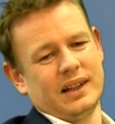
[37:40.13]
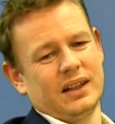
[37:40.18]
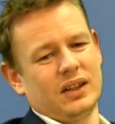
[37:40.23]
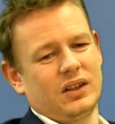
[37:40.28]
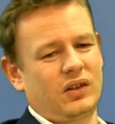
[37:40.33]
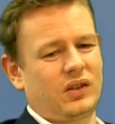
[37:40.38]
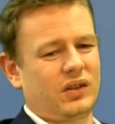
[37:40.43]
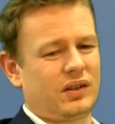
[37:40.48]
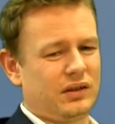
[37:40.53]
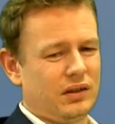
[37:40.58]

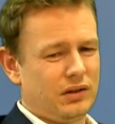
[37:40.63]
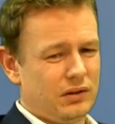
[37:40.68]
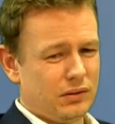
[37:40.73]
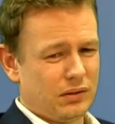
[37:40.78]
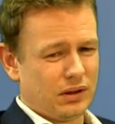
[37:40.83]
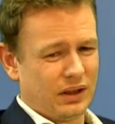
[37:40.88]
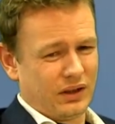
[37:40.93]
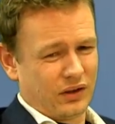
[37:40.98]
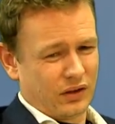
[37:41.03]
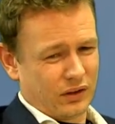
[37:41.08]

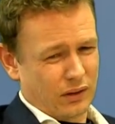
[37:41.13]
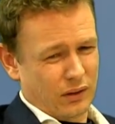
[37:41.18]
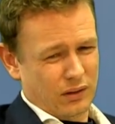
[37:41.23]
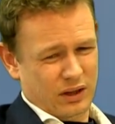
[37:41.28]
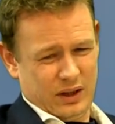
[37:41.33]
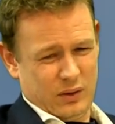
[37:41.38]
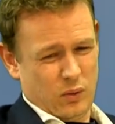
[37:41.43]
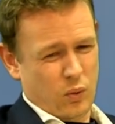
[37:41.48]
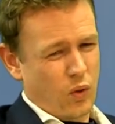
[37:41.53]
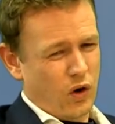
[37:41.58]

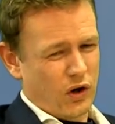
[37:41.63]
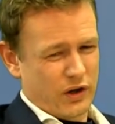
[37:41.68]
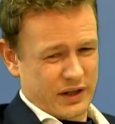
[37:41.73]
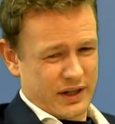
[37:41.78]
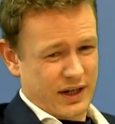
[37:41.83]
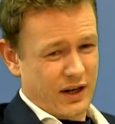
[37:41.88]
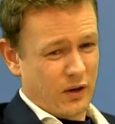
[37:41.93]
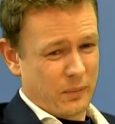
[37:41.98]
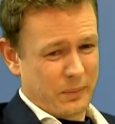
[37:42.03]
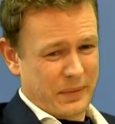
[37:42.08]
slowly worn
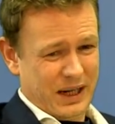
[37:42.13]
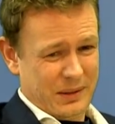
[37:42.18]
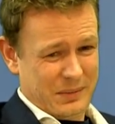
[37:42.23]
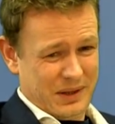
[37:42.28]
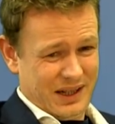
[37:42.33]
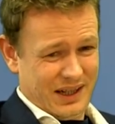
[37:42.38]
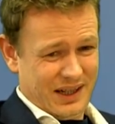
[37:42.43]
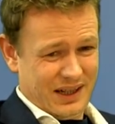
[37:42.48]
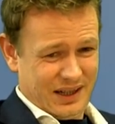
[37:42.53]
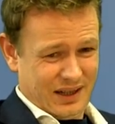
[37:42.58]
down.
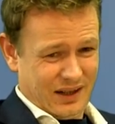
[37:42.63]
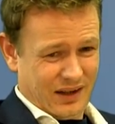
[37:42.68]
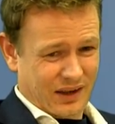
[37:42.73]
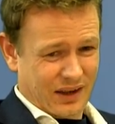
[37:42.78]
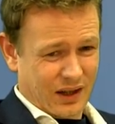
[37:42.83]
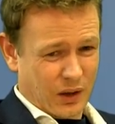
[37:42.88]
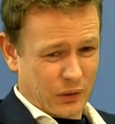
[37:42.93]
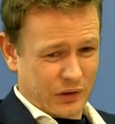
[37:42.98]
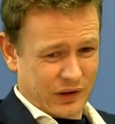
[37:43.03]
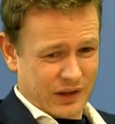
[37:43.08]
Maybe in
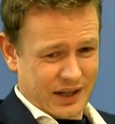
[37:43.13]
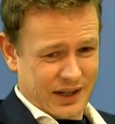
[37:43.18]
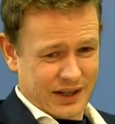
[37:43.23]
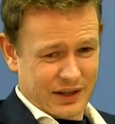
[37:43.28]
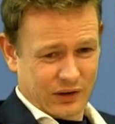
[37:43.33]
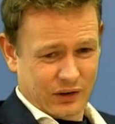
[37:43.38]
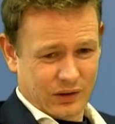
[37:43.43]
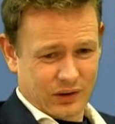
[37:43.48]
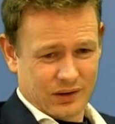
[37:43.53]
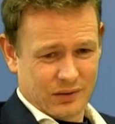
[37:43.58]
1,000
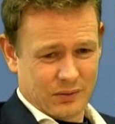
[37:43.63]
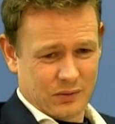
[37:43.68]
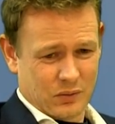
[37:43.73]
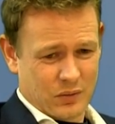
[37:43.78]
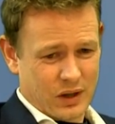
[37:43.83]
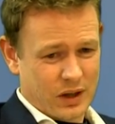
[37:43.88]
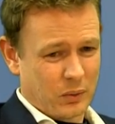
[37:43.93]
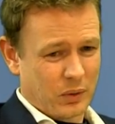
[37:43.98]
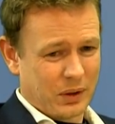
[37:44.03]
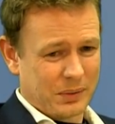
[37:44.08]
years
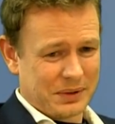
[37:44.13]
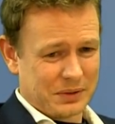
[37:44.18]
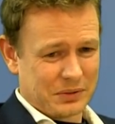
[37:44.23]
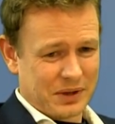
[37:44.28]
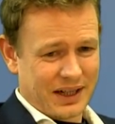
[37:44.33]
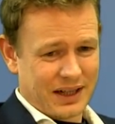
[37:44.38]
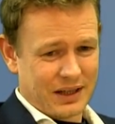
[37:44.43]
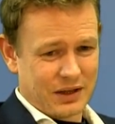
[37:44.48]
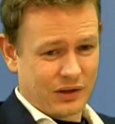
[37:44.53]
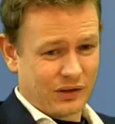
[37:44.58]
white will be
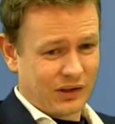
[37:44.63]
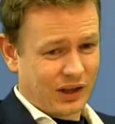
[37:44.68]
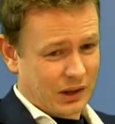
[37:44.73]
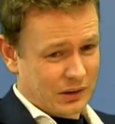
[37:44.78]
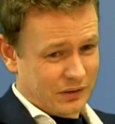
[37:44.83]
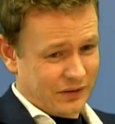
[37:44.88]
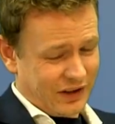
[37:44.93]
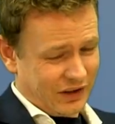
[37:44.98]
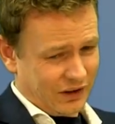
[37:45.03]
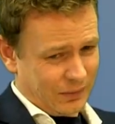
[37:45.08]
ready to
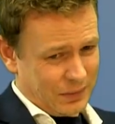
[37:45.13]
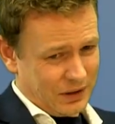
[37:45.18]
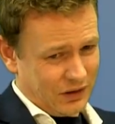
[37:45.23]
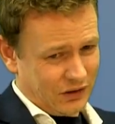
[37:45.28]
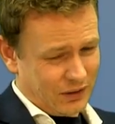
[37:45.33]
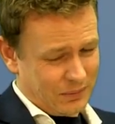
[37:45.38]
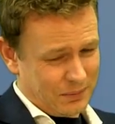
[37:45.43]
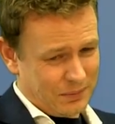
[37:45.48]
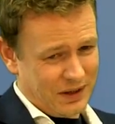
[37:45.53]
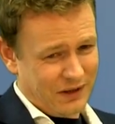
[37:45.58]
sacrifice a
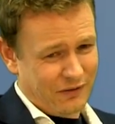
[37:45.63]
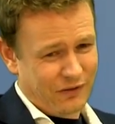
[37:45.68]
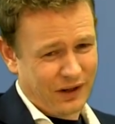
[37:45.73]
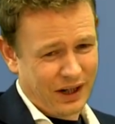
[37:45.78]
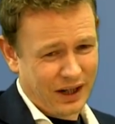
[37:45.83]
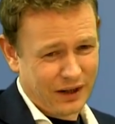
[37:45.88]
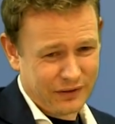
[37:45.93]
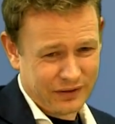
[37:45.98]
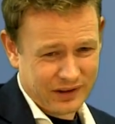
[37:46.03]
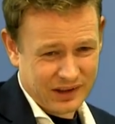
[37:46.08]
piece on
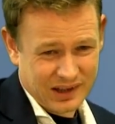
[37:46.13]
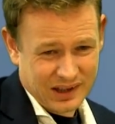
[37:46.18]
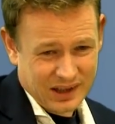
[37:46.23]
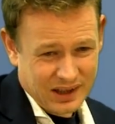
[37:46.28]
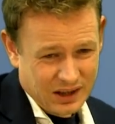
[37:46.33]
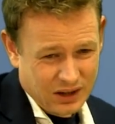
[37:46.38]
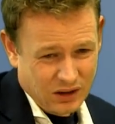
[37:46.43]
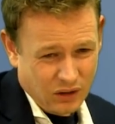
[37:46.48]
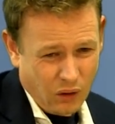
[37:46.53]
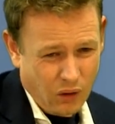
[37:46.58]
b5
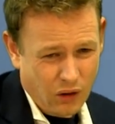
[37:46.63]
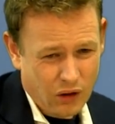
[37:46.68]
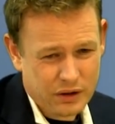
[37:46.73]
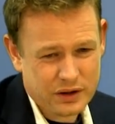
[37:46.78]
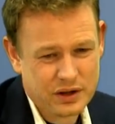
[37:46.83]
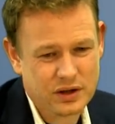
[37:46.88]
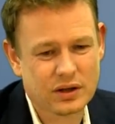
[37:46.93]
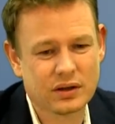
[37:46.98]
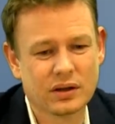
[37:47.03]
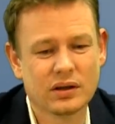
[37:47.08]
or
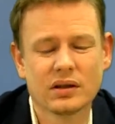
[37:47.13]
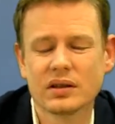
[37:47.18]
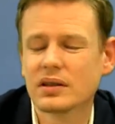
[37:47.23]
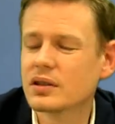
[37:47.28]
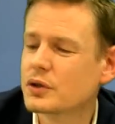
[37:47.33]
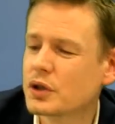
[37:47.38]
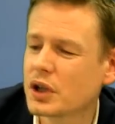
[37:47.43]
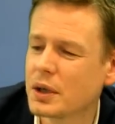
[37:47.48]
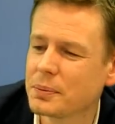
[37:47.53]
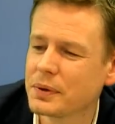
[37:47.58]
to
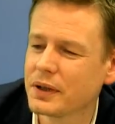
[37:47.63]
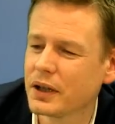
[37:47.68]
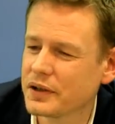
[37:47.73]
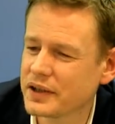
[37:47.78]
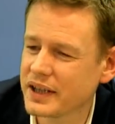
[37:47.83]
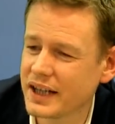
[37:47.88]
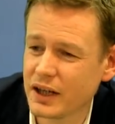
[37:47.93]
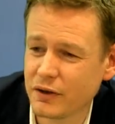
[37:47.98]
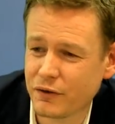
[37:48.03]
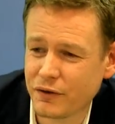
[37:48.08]
triple on
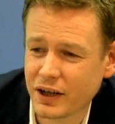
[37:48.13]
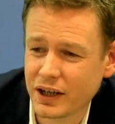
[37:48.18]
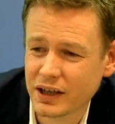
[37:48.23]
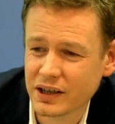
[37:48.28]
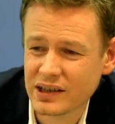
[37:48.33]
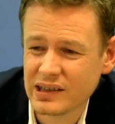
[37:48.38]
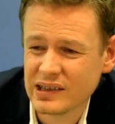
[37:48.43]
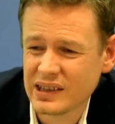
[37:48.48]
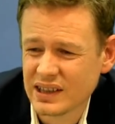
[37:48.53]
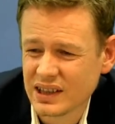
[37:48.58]
the a
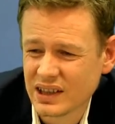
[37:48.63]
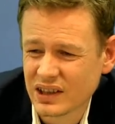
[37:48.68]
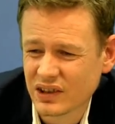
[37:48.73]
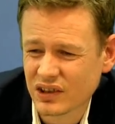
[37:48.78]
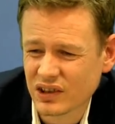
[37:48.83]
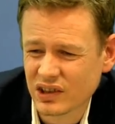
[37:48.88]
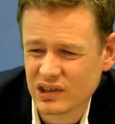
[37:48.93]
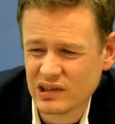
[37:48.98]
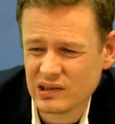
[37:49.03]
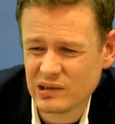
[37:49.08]
file.
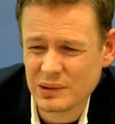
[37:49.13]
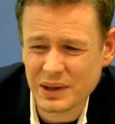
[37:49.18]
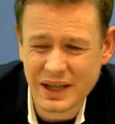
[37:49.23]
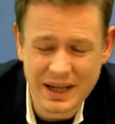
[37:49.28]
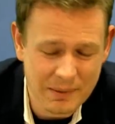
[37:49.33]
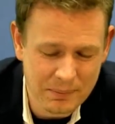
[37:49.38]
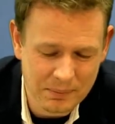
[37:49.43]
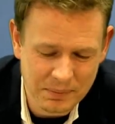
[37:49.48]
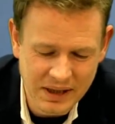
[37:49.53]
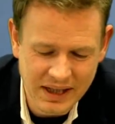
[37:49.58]
So
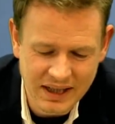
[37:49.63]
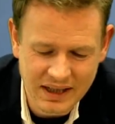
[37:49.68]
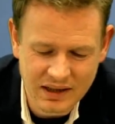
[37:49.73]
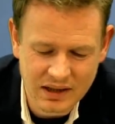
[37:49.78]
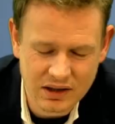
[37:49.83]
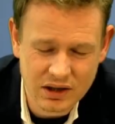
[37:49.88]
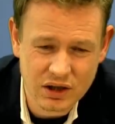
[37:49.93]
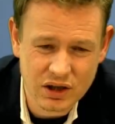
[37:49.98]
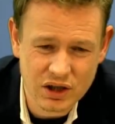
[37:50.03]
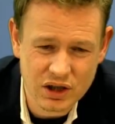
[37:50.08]
yeah, black
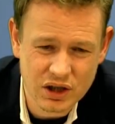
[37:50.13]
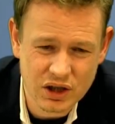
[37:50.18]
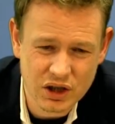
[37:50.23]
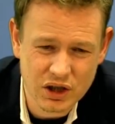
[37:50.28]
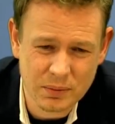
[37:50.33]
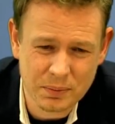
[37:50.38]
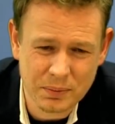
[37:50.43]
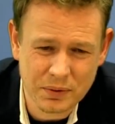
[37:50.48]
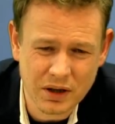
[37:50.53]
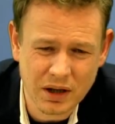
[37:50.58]

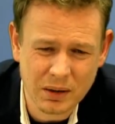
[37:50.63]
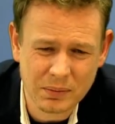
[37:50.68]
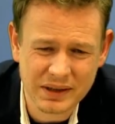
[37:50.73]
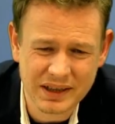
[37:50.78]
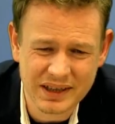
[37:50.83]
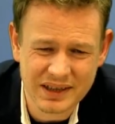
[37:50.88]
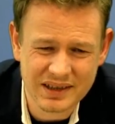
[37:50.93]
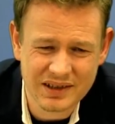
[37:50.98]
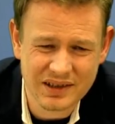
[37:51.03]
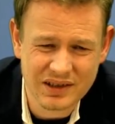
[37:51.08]
should
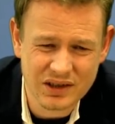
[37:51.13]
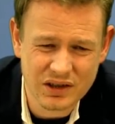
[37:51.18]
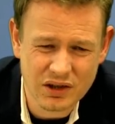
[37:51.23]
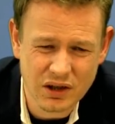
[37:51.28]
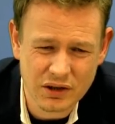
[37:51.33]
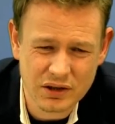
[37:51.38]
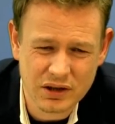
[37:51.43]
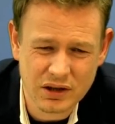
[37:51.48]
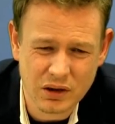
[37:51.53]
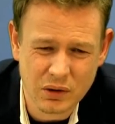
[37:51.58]
probably
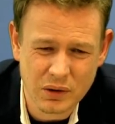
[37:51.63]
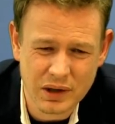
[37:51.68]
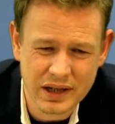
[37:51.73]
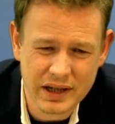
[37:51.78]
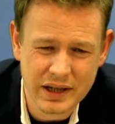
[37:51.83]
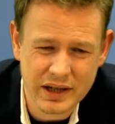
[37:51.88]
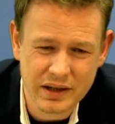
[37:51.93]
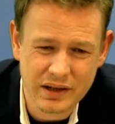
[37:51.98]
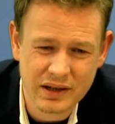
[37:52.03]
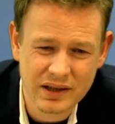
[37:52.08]
not go
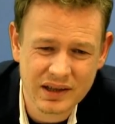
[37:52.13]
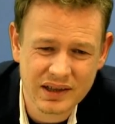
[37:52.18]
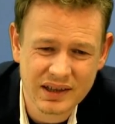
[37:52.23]
here.